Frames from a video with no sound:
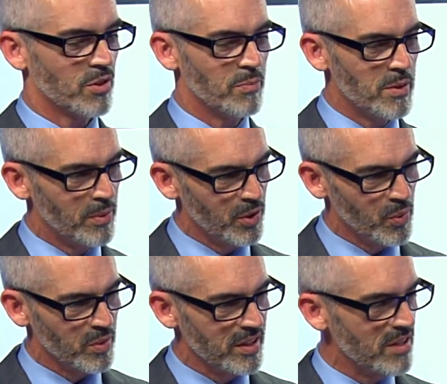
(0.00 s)
people
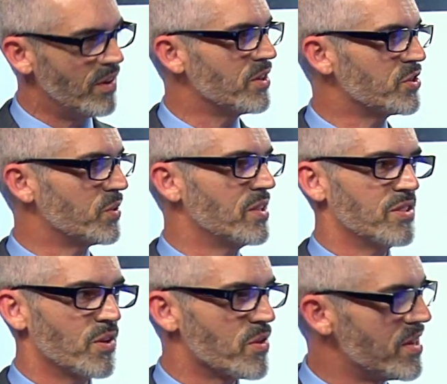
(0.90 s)
who live on the streets
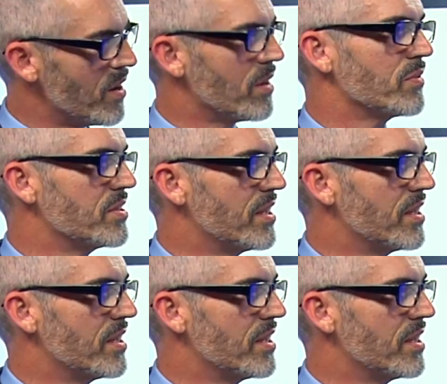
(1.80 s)
and they're there every